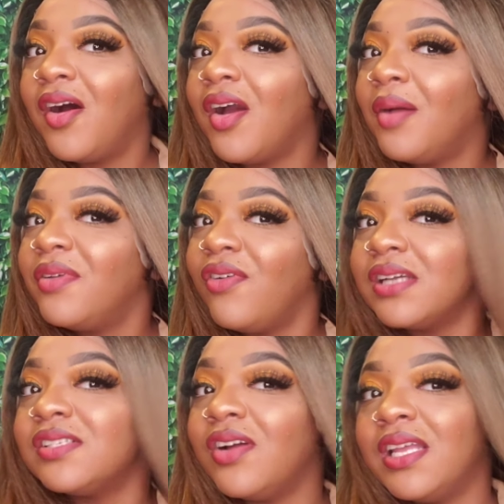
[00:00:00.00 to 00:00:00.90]
All right, before
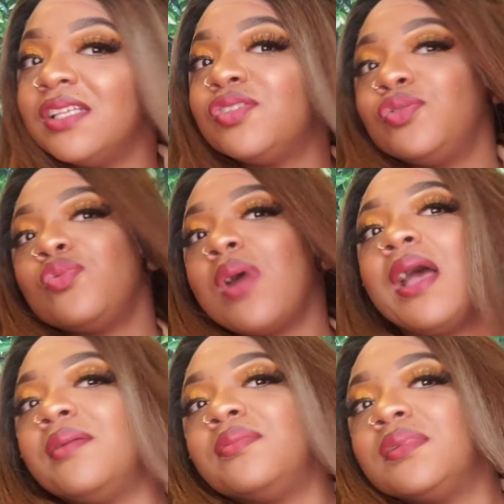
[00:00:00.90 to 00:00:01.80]
I start getting too
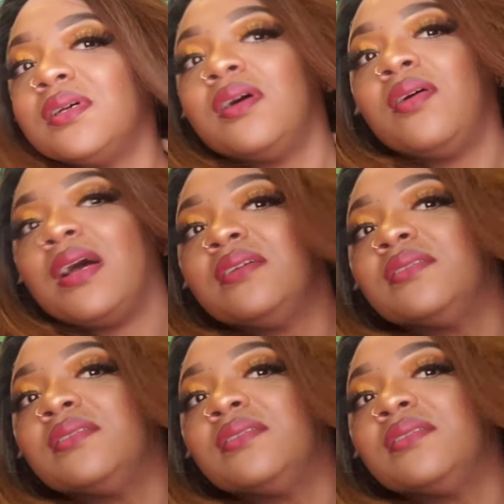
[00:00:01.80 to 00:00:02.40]
hyped, okay.